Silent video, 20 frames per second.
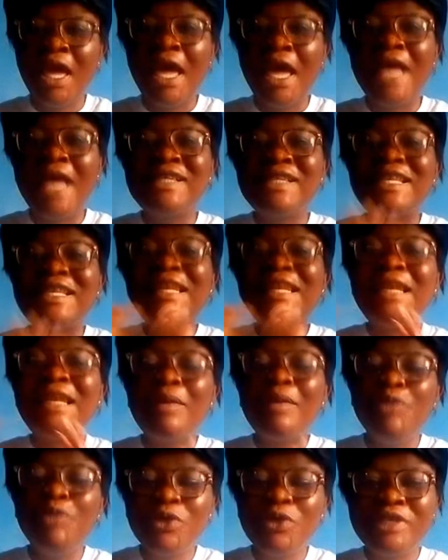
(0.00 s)
It's another
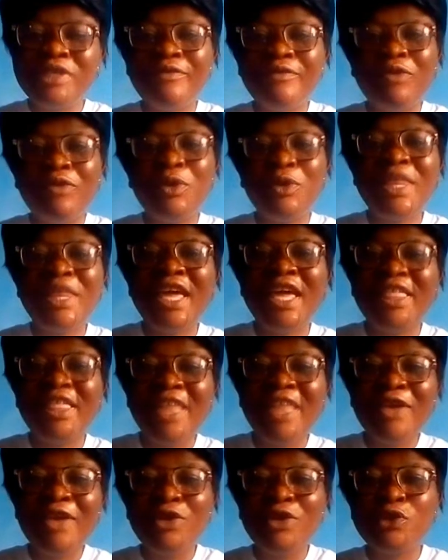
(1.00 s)
beautiful day.
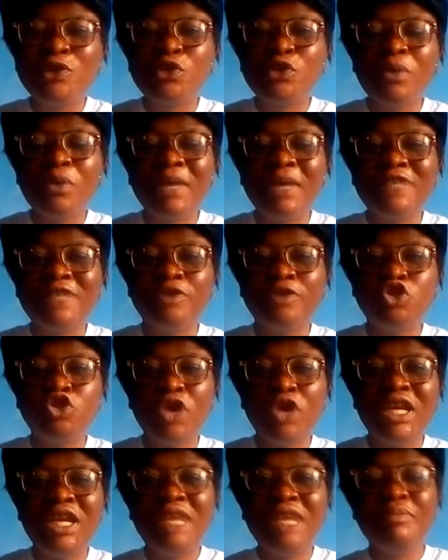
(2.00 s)
Thank you so much for
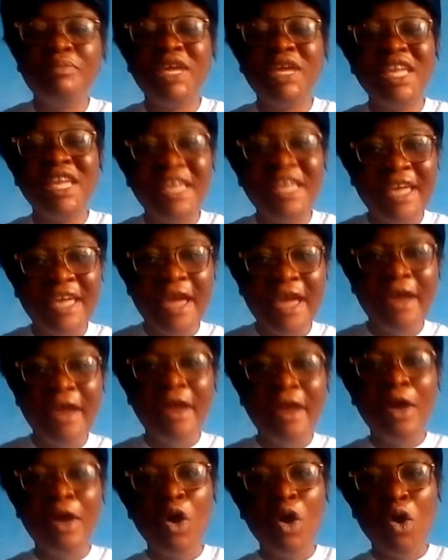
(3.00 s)
joining me here
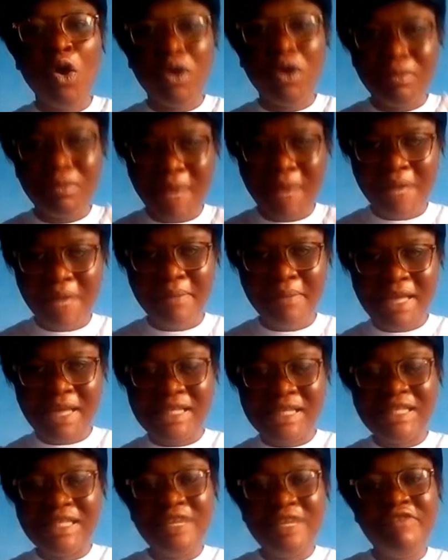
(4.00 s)
on Mcbrown
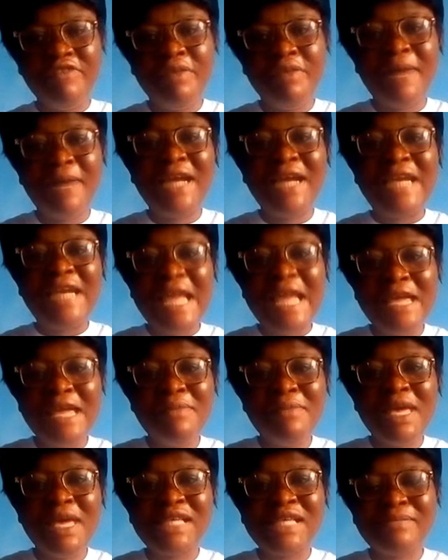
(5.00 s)
TV. My
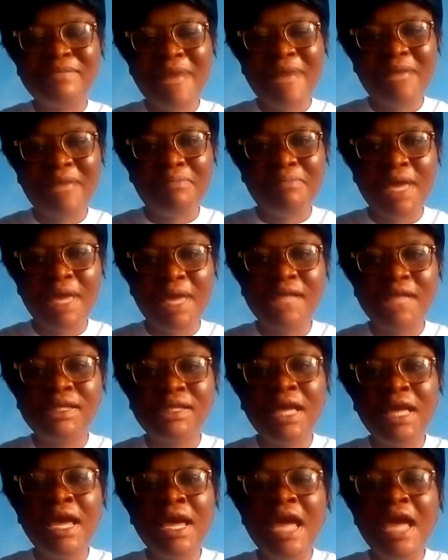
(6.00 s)
name is Mcbrown,
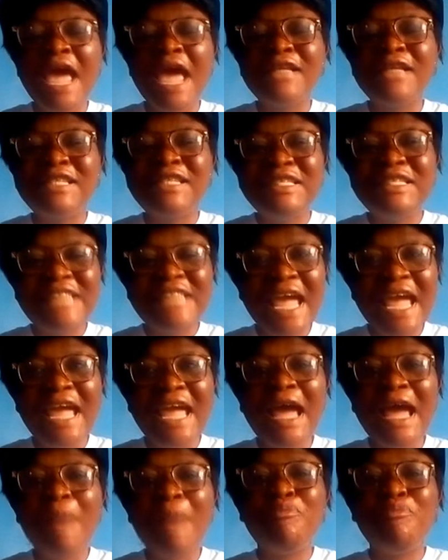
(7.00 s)
and today
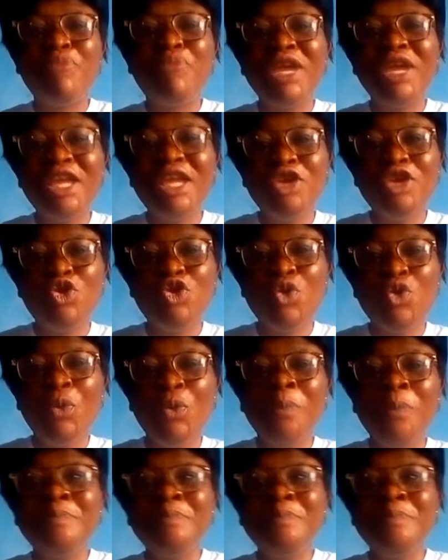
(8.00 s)
I'm bringing you